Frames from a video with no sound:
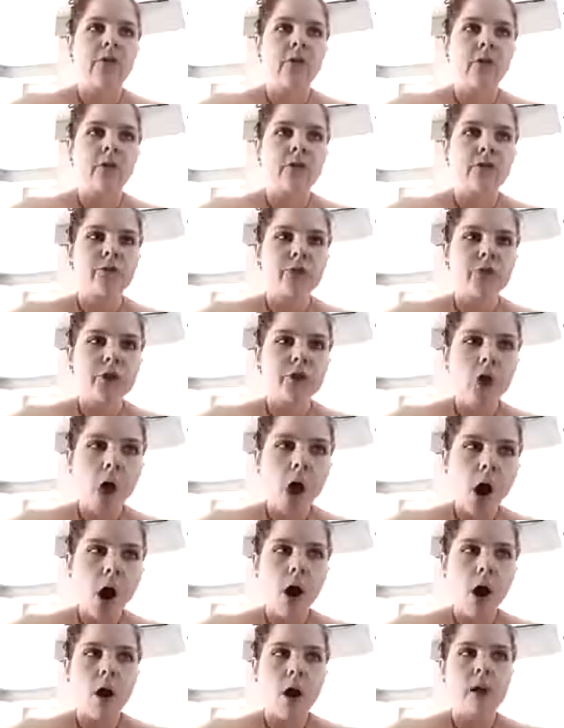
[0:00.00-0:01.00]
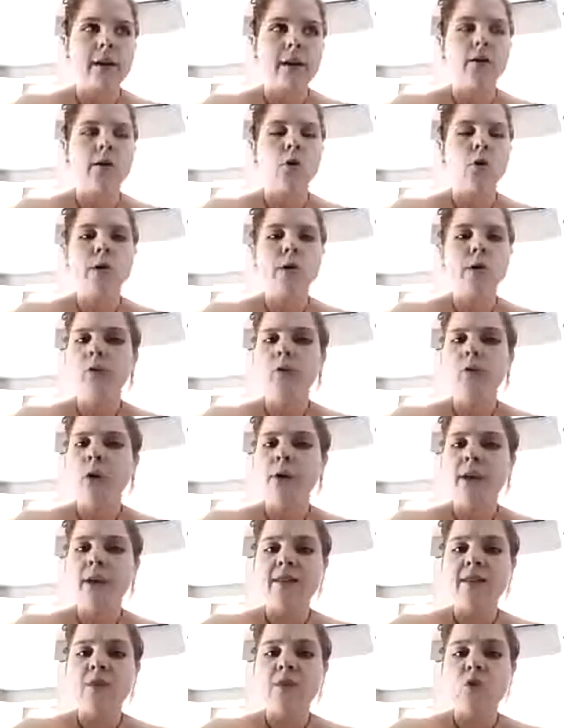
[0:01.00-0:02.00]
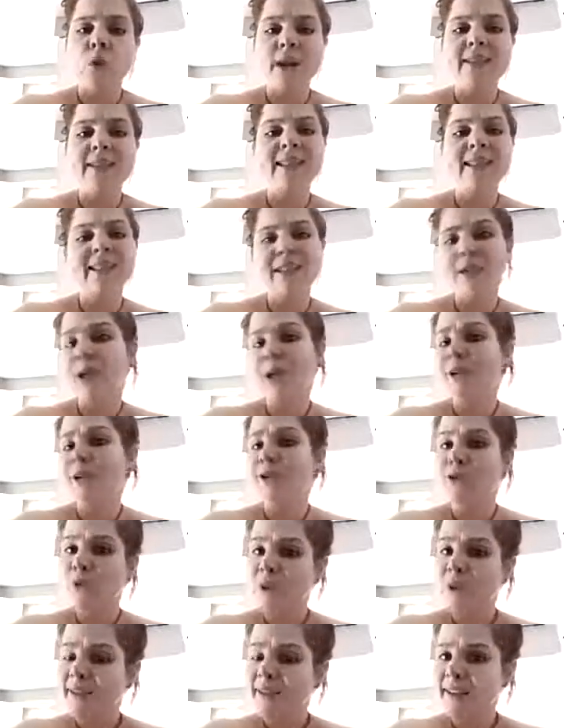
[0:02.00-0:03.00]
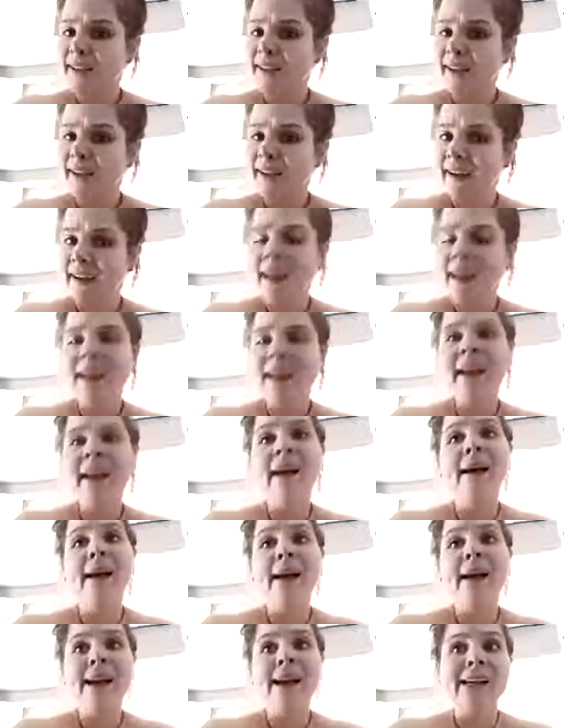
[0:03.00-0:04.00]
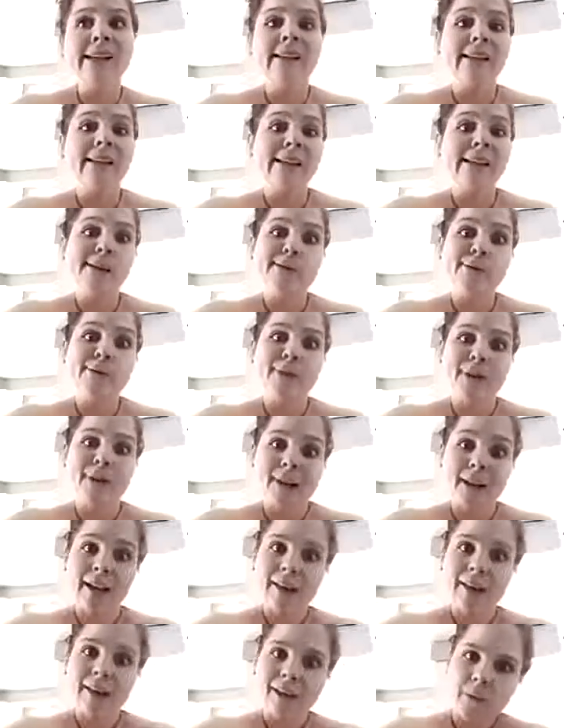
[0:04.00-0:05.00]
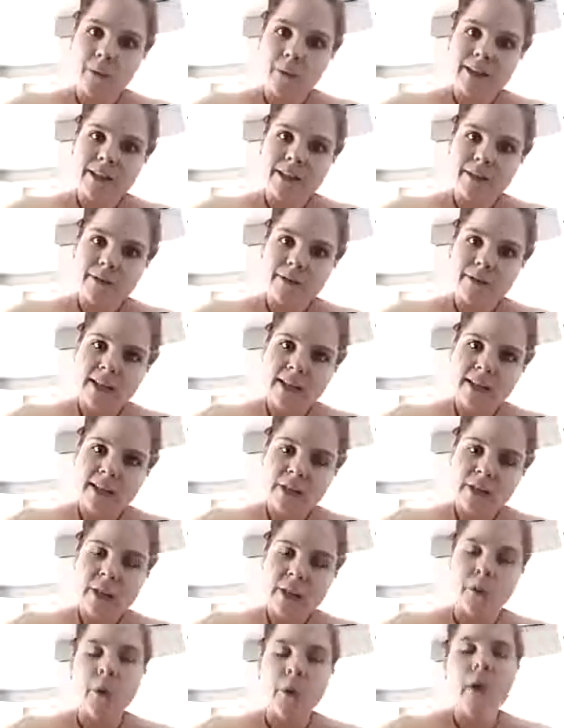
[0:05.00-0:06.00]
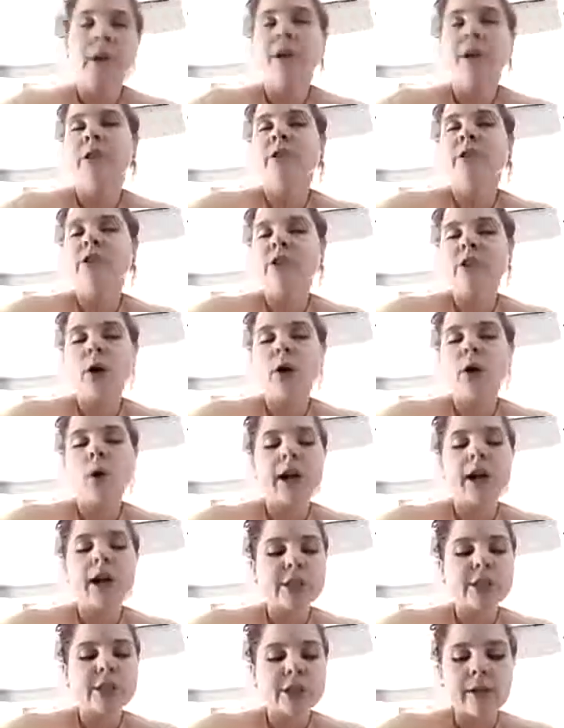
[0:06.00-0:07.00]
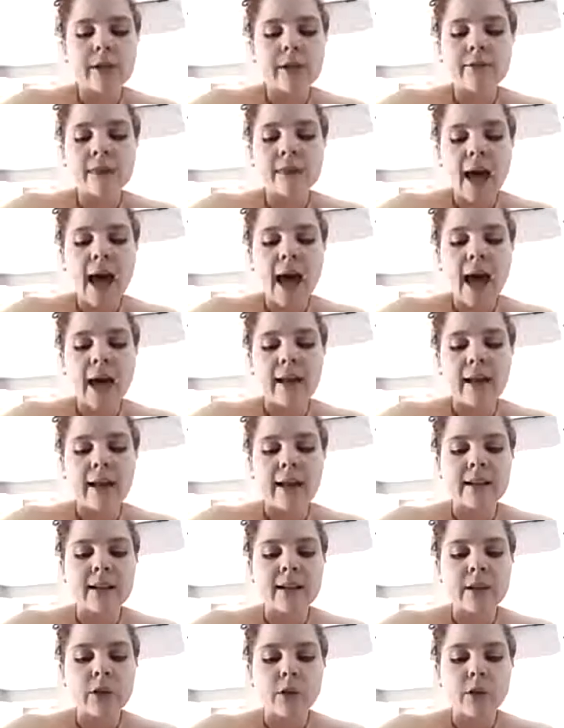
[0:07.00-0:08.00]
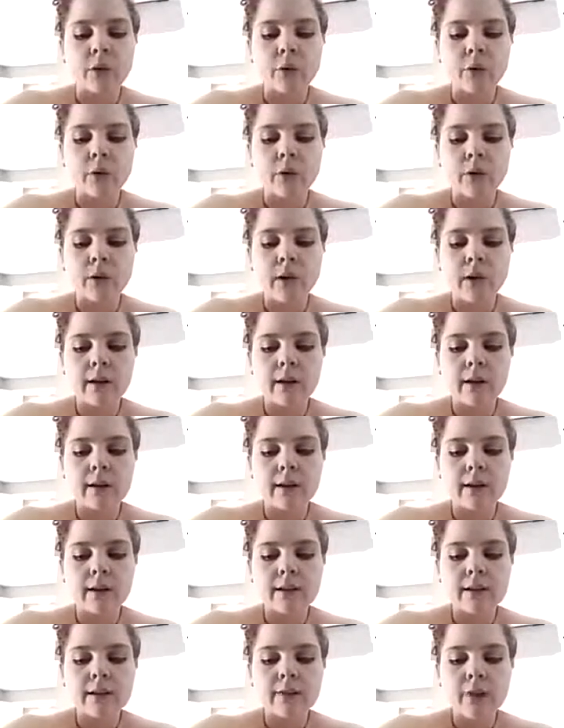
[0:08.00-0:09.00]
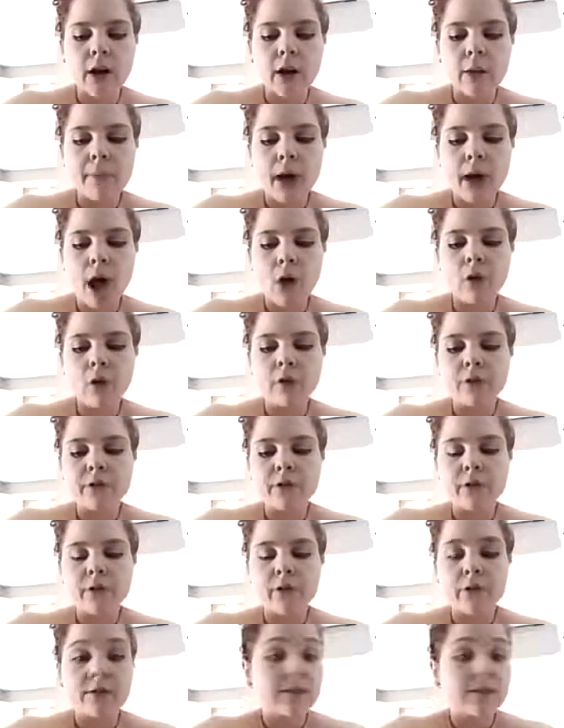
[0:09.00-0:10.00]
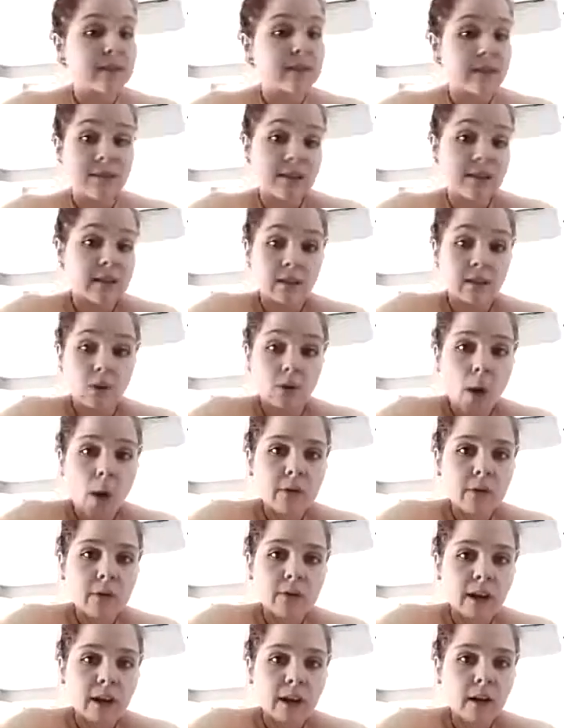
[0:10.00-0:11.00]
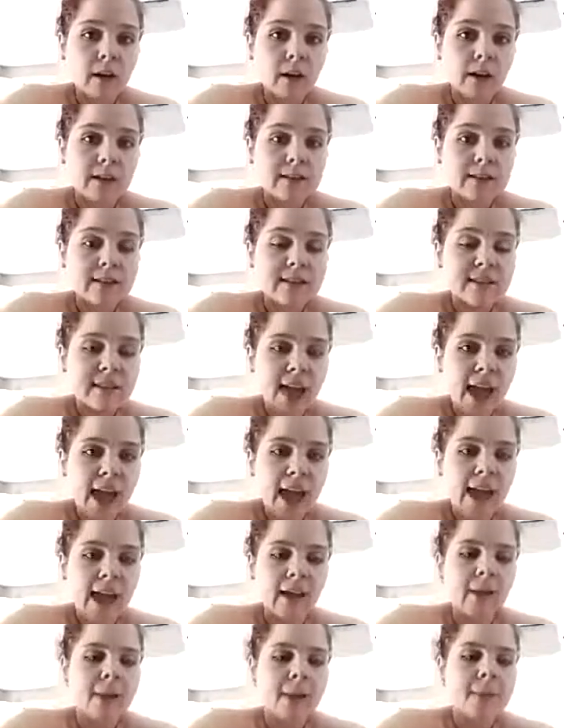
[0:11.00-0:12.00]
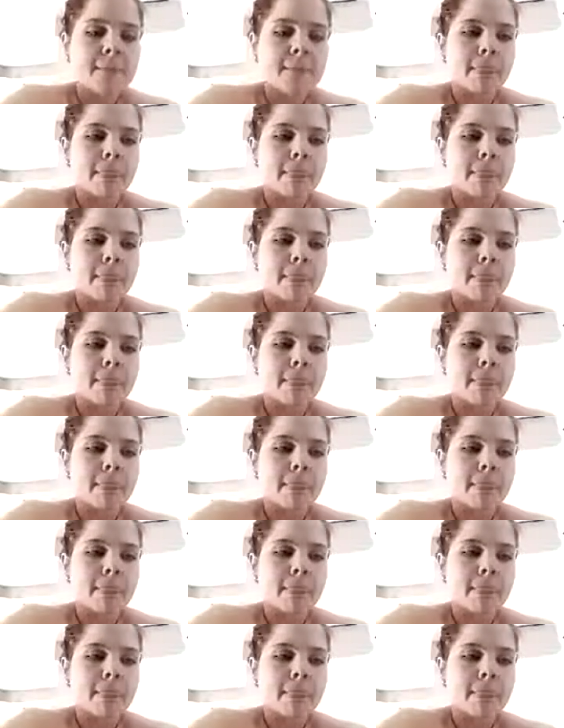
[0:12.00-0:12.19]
having a first car and going through all that stress, I did a lot of stress eating. And guess what? I had a lot of weight to lose then too. So I shared that. And, it's very powerful to go out in there and say,